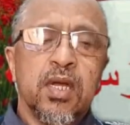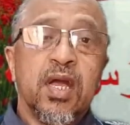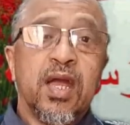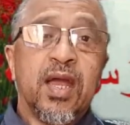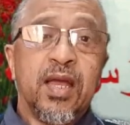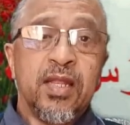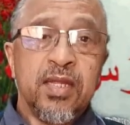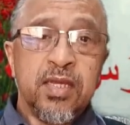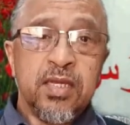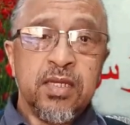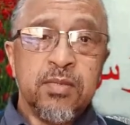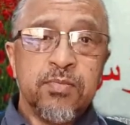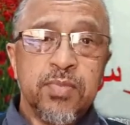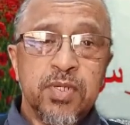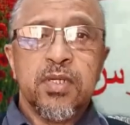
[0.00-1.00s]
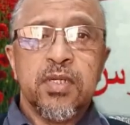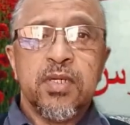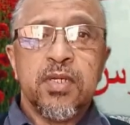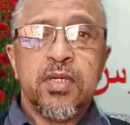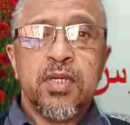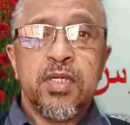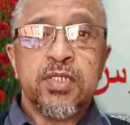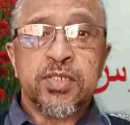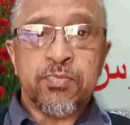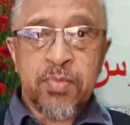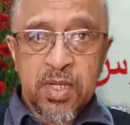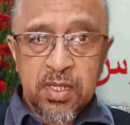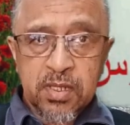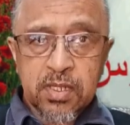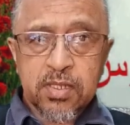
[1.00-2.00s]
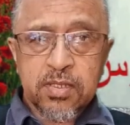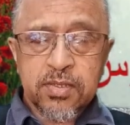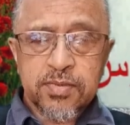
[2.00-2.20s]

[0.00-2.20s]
Halib is milk.